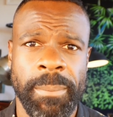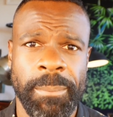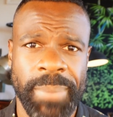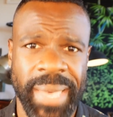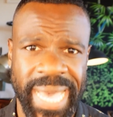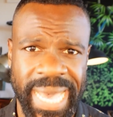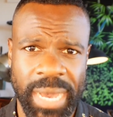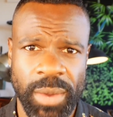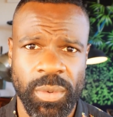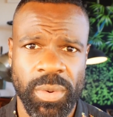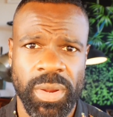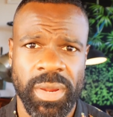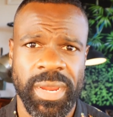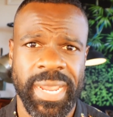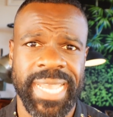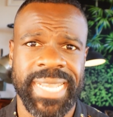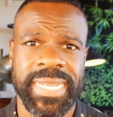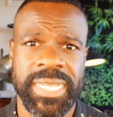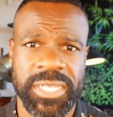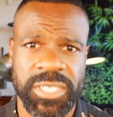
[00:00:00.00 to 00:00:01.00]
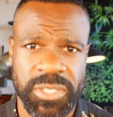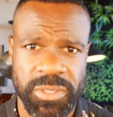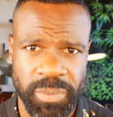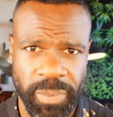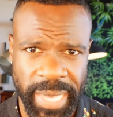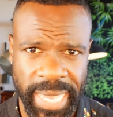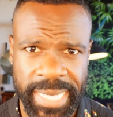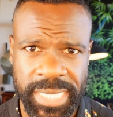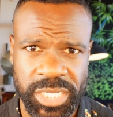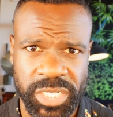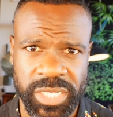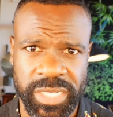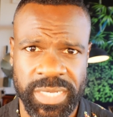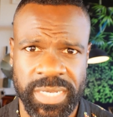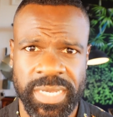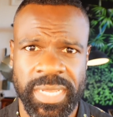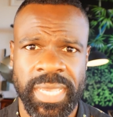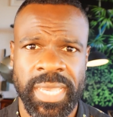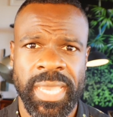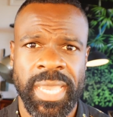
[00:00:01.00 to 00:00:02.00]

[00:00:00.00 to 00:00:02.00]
power, and expansion.